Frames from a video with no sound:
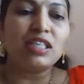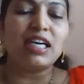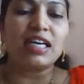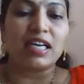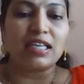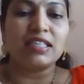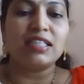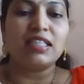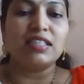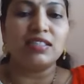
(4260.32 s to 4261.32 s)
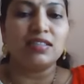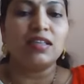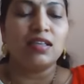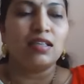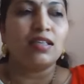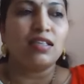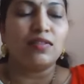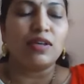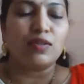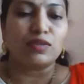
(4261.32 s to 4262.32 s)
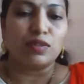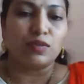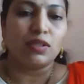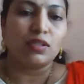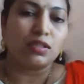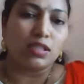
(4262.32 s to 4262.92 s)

wit, and irony in the way of the world.